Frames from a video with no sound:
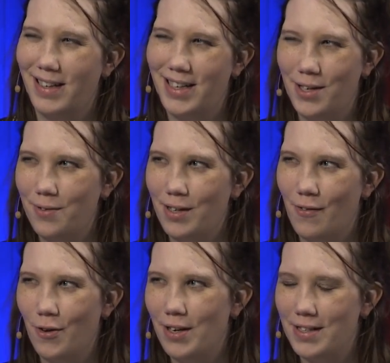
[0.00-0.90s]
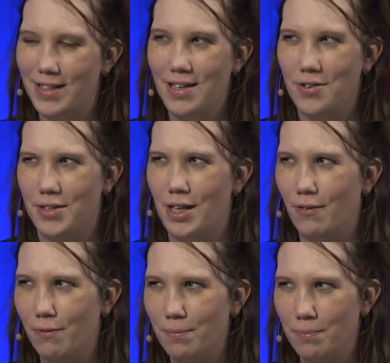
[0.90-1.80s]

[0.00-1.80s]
you would have already seen yourself,